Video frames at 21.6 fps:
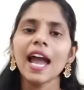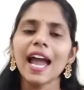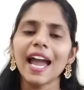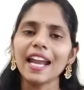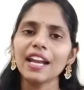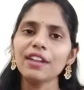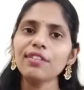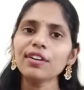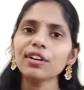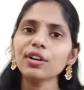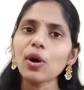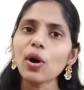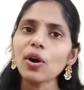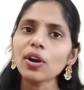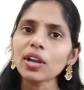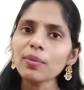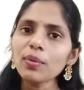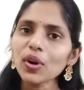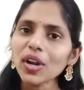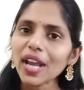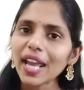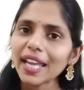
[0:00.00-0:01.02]
And if you're
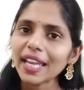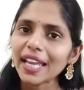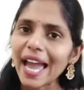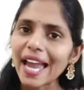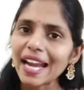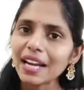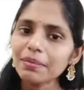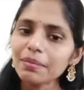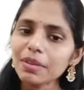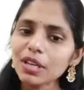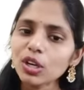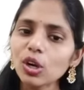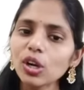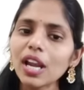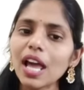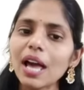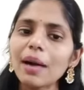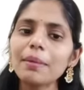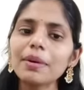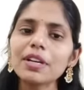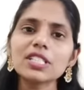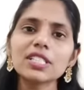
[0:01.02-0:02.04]
talking about academic
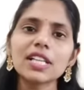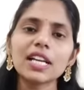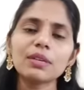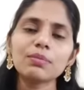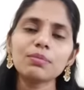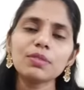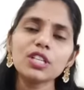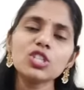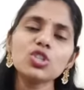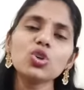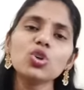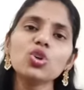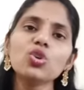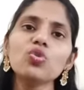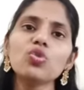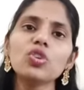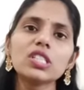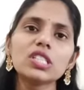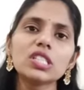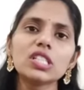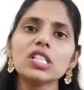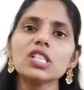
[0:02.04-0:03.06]
collaboration, that means
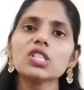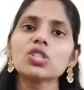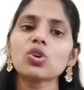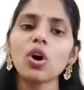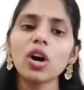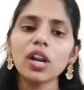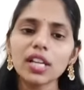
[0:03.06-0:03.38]
universities,